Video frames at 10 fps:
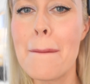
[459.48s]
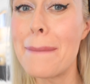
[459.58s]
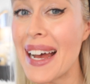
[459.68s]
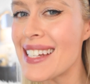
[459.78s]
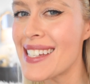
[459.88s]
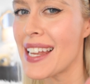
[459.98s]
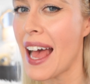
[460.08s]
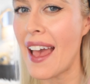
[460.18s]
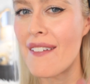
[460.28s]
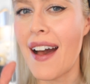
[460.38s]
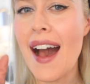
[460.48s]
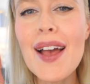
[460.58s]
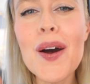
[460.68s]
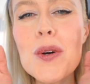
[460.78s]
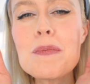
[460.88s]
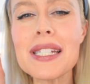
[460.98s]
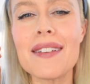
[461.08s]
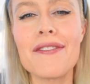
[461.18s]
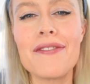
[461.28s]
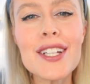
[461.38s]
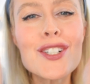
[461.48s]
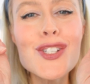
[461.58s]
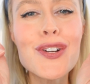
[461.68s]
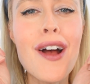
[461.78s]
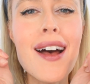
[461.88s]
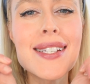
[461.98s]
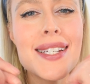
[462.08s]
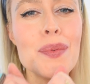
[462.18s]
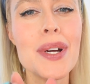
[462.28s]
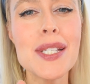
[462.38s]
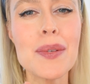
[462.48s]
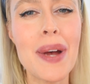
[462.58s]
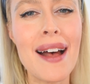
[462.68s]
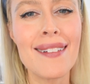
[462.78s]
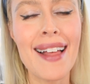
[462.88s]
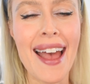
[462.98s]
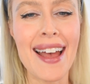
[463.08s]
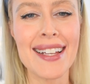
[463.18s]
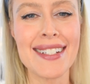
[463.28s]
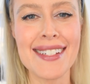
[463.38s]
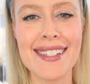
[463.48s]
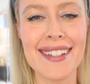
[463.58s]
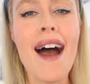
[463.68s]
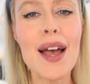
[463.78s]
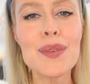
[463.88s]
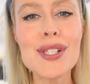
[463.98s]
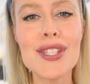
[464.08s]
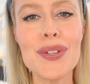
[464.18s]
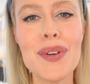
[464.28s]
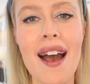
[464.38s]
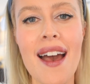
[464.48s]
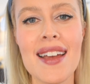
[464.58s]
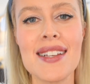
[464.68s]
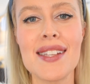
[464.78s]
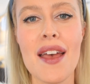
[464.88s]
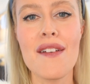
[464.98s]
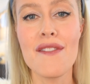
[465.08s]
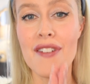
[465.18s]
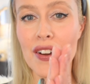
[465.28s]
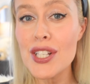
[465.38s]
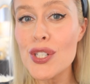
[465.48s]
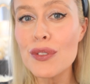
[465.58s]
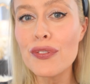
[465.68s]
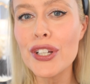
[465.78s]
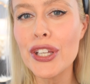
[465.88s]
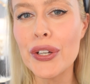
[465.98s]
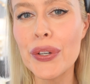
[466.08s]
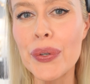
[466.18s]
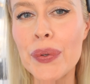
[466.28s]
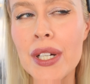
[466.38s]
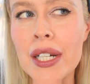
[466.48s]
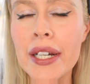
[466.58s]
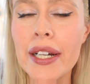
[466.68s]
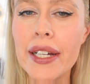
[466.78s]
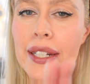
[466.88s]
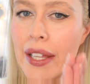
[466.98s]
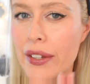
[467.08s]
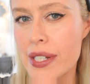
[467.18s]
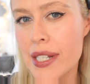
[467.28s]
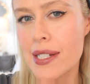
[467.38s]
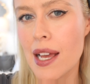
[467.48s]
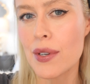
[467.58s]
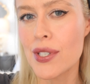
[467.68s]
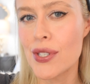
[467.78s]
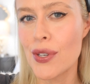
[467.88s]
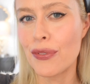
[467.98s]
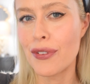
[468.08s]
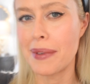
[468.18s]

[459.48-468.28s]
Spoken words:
But I have high hopes, fingers crossed it wears well, and I will see you guys very soon for you, another 6 hours or so for